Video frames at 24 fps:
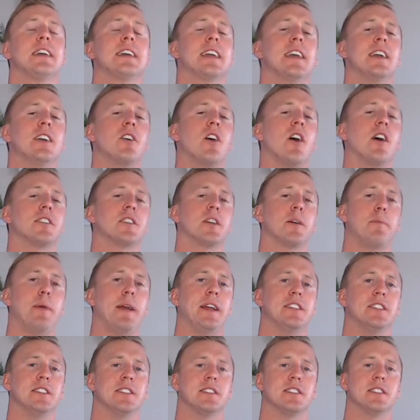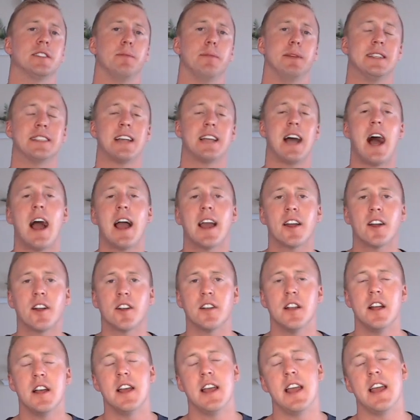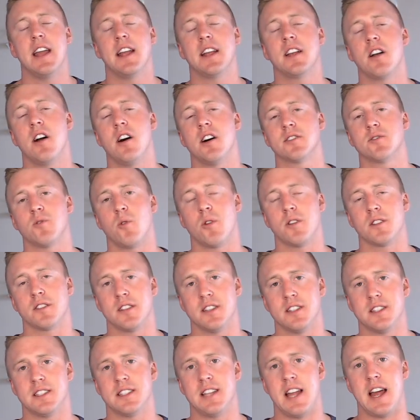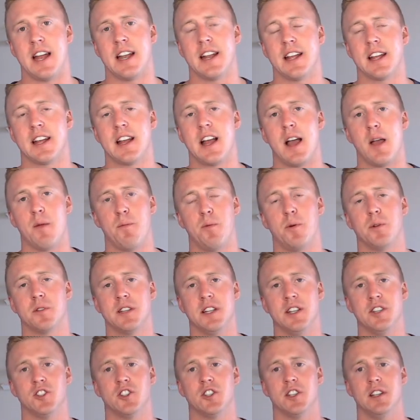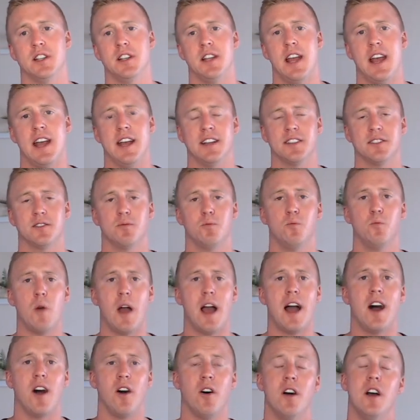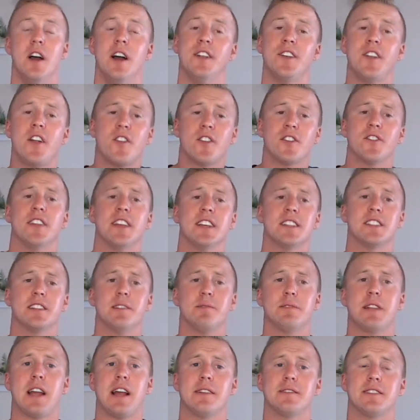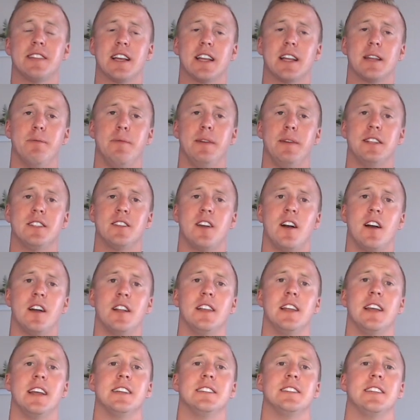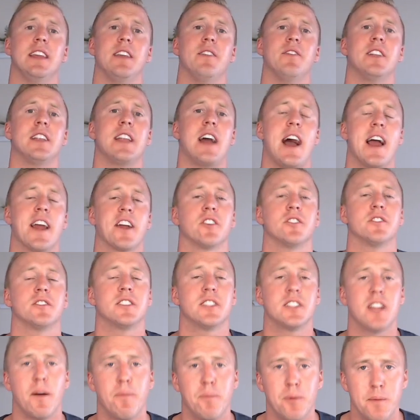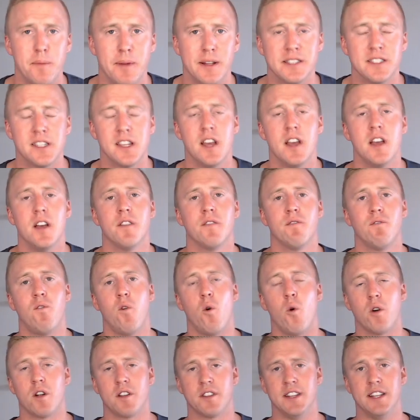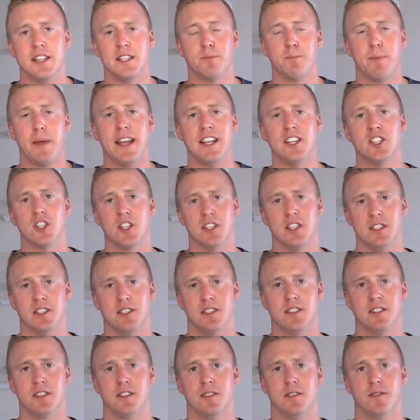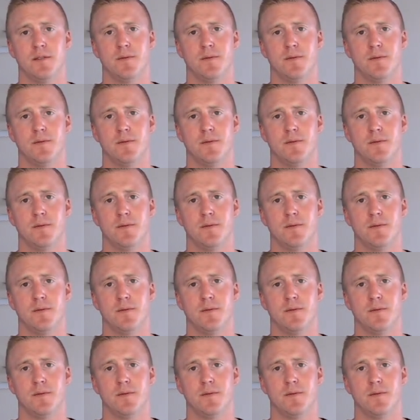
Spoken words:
can cause our patients to be tired and cause orthostatic hypotension as well. Another thing sometimes that can be done is even iron supplements for these patients.